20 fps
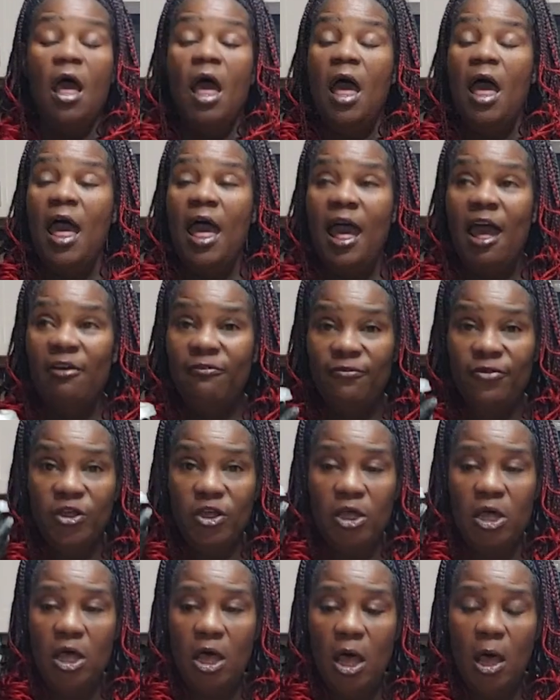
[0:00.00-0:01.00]
half a
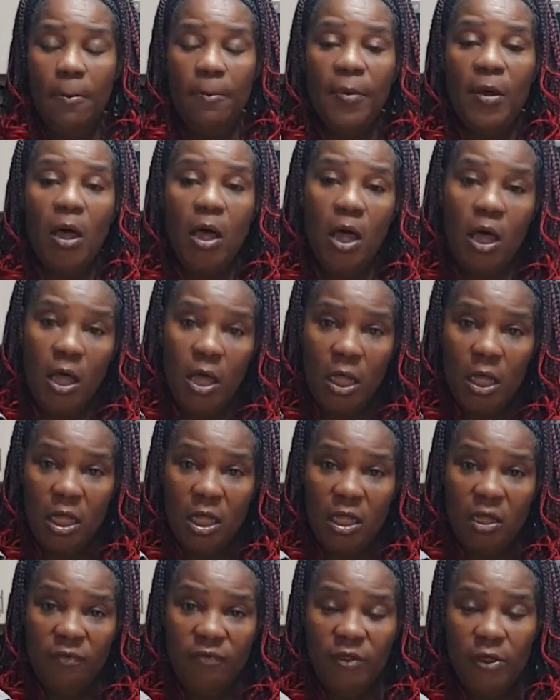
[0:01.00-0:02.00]
cup
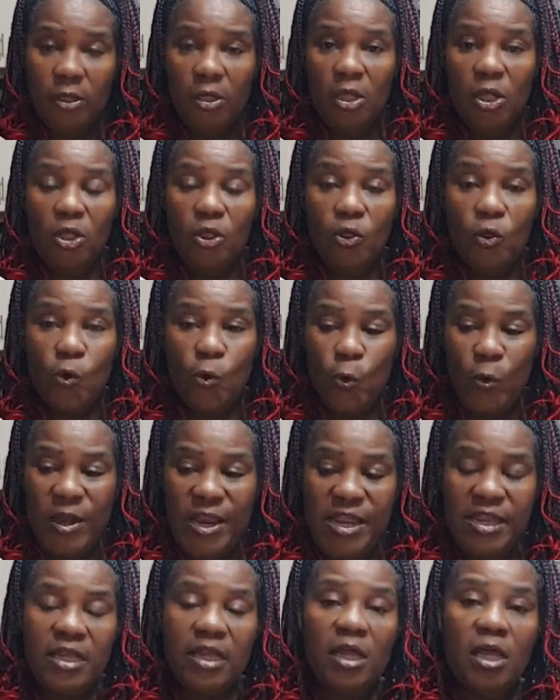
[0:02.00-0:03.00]
of
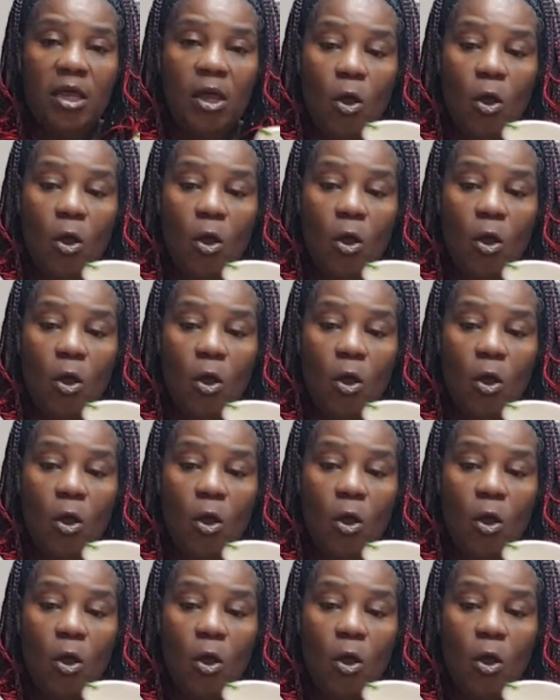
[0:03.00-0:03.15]
Greek